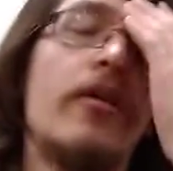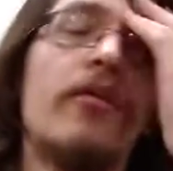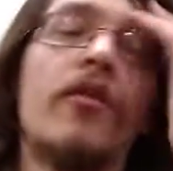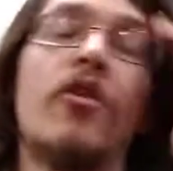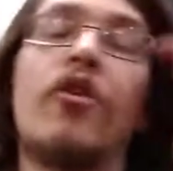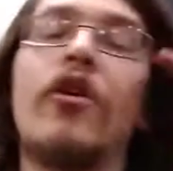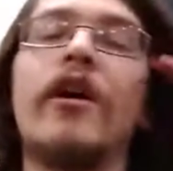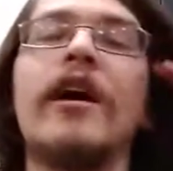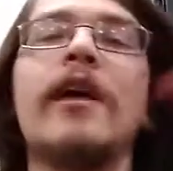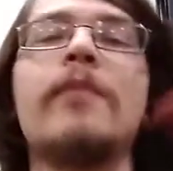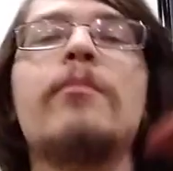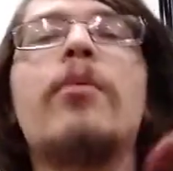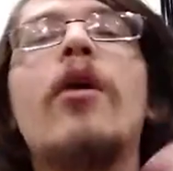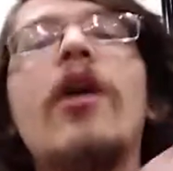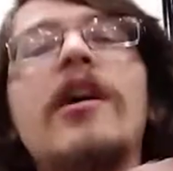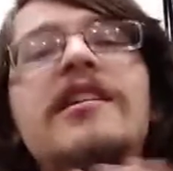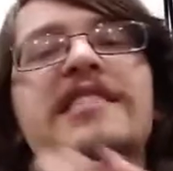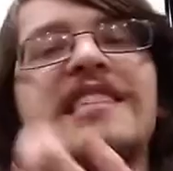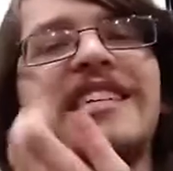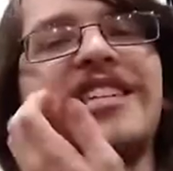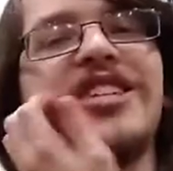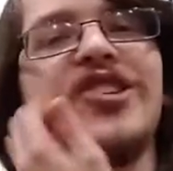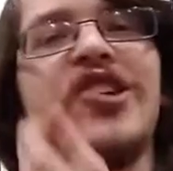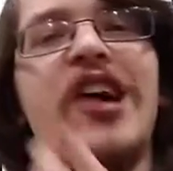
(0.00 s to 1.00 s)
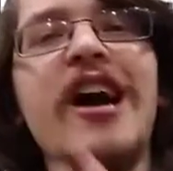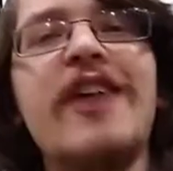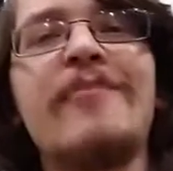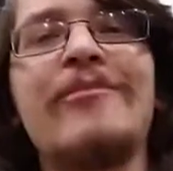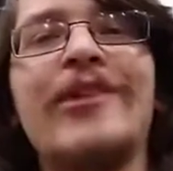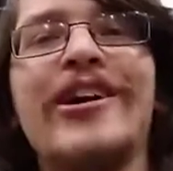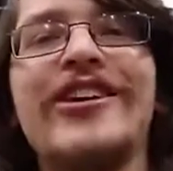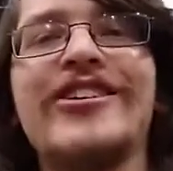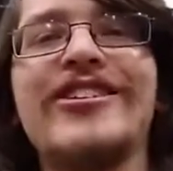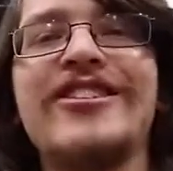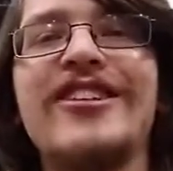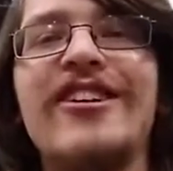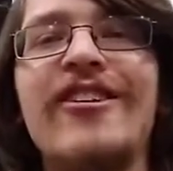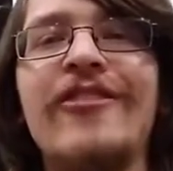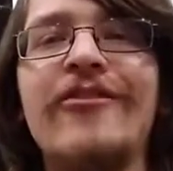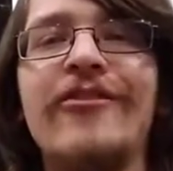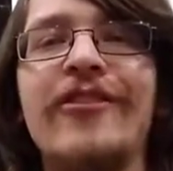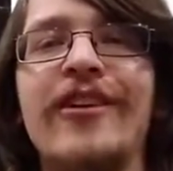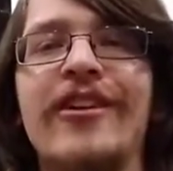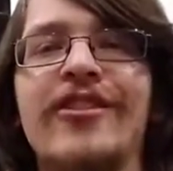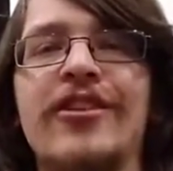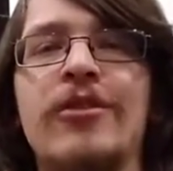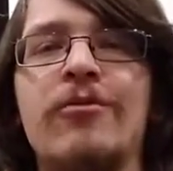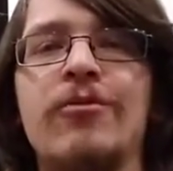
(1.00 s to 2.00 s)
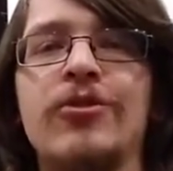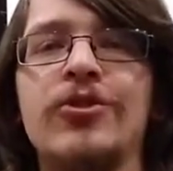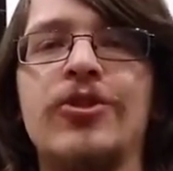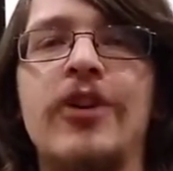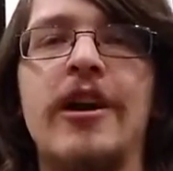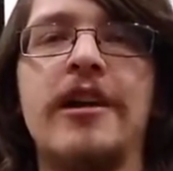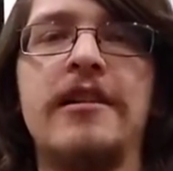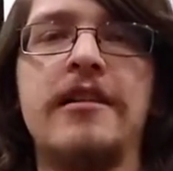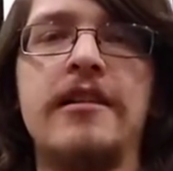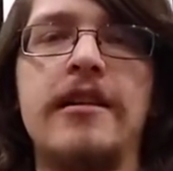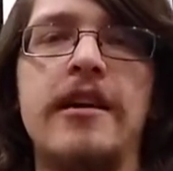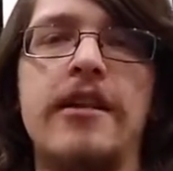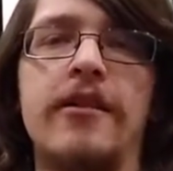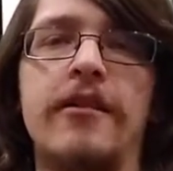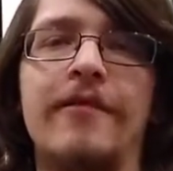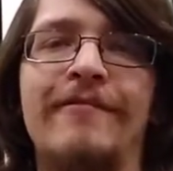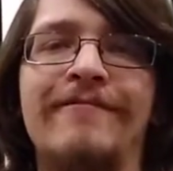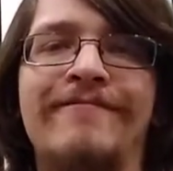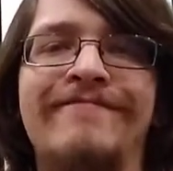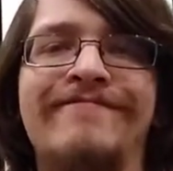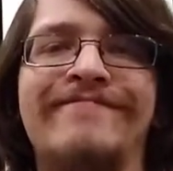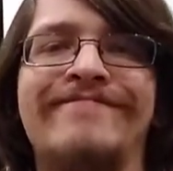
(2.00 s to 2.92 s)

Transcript: Go ahead, pause it, try it by yourself, and then we'll try it together.